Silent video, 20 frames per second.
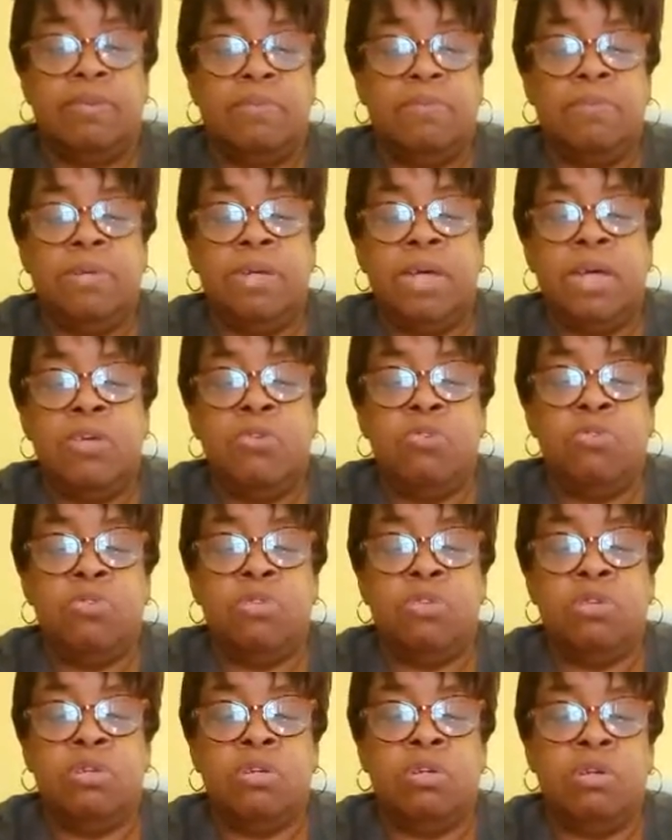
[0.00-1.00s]
But I used
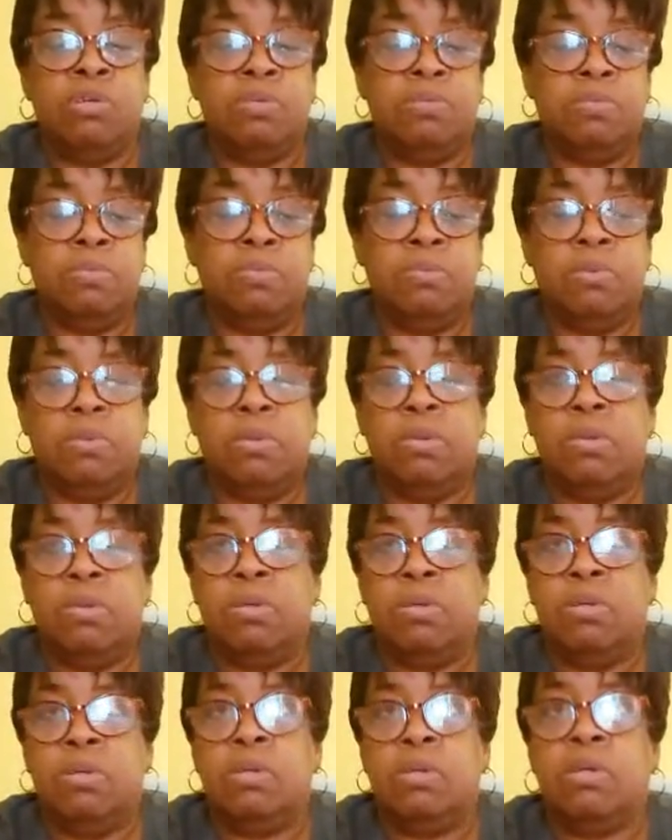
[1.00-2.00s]
to
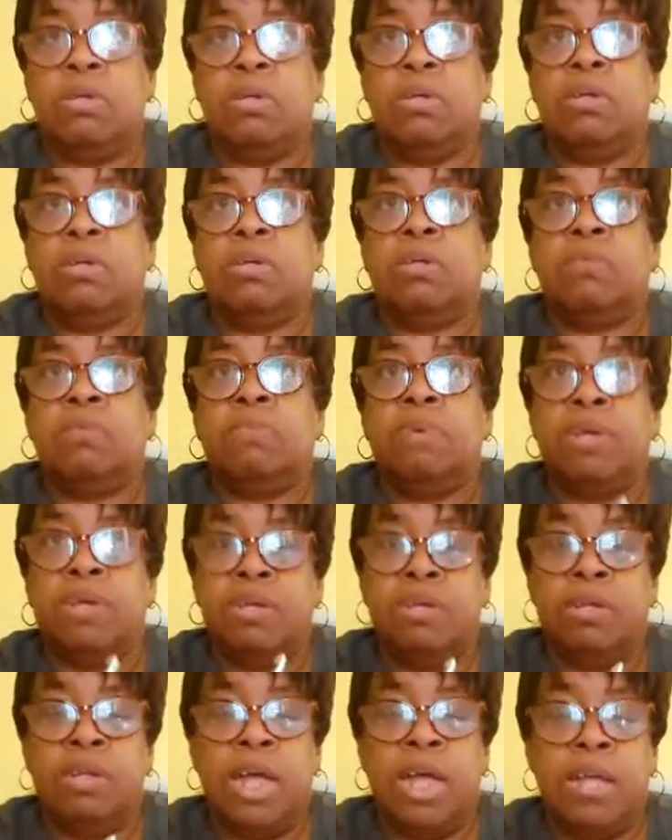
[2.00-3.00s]
make
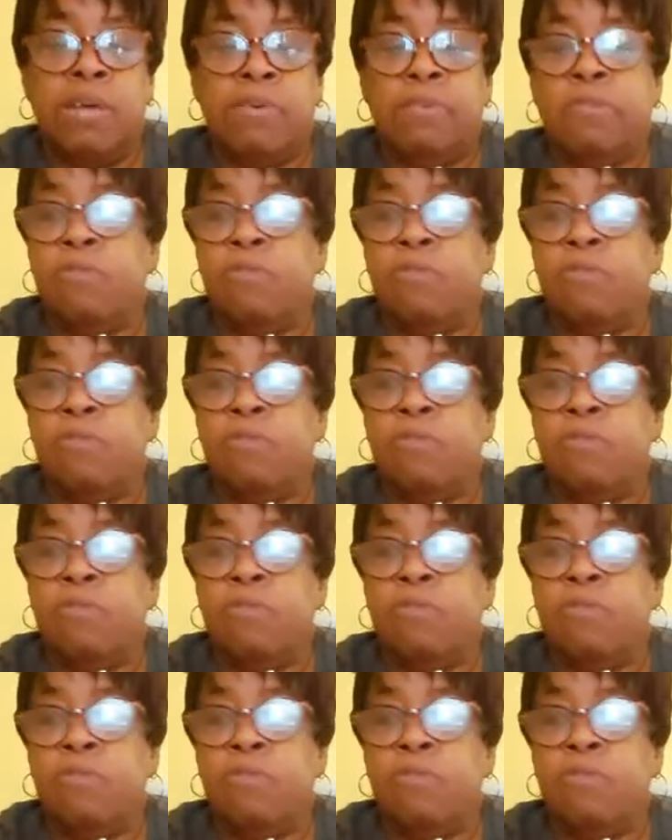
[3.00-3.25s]
a lot of